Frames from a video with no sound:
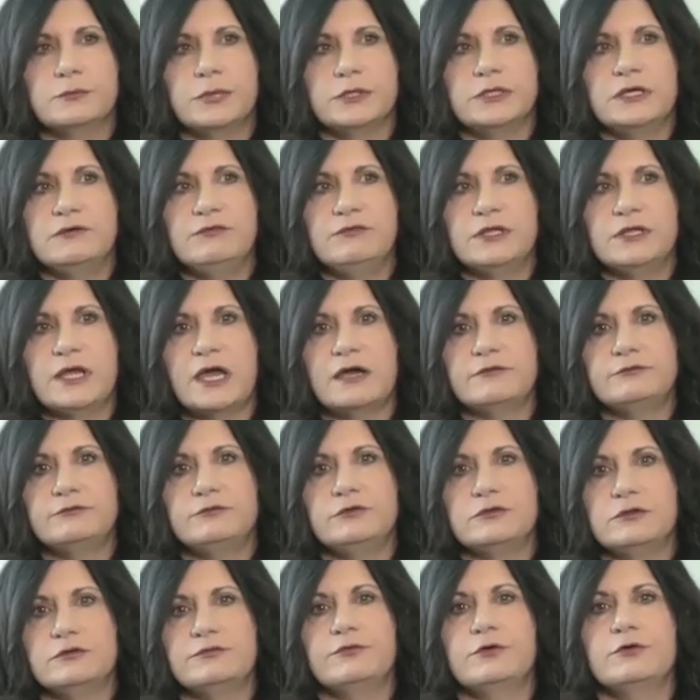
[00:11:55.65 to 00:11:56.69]
But even
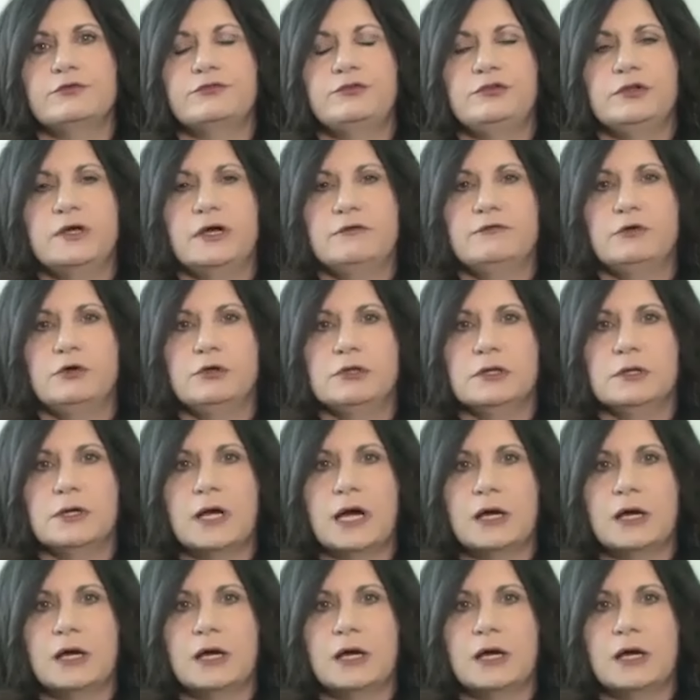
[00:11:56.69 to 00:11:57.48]
after the first level,